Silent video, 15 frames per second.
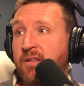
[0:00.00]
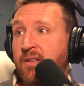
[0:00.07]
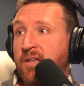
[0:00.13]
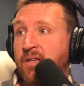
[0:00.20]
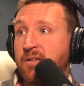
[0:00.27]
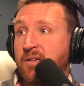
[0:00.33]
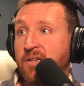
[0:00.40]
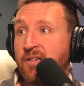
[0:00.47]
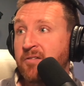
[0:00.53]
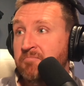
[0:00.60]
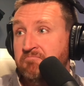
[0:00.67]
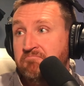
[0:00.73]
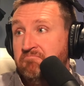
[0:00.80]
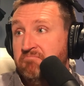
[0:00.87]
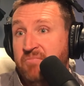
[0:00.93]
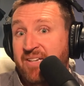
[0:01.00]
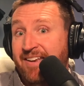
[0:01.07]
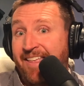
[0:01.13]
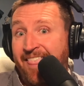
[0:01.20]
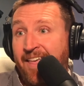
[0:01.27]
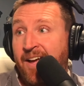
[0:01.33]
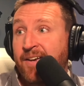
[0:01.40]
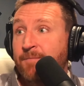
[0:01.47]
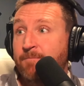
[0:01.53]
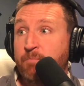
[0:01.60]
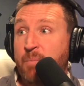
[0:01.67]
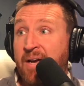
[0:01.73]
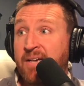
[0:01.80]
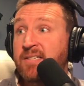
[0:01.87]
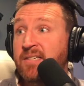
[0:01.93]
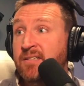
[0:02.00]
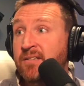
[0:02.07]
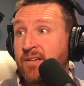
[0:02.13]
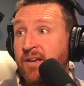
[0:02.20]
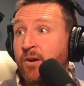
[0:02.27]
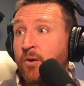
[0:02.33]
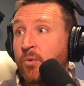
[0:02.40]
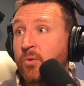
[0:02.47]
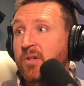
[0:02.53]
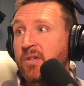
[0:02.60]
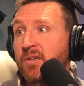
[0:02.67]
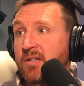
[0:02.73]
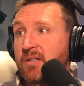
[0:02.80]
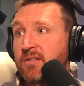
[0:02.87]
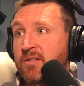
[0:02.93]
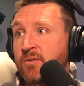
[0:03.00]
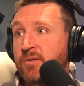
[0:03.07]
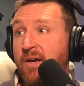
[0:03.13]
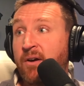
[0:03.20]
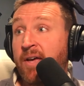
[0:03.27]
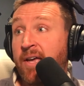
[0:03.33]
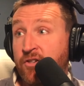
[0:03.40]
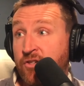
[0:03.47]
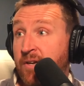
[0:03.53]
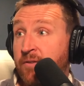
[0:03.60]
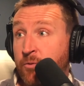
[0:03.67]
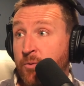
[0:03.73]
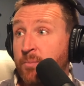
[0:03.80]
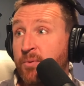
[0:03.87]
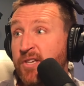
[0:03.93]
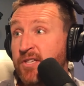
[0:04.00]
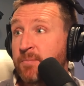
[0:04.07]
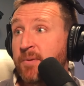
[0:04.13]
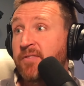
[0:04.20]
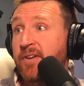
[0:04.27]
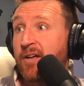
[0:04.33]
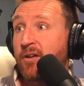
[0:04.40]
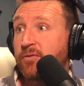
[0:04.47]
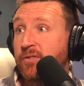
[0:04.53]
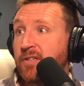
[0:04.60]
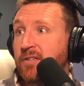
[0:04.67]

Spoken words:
that I didn't know, and so now I actually have to replace my valve.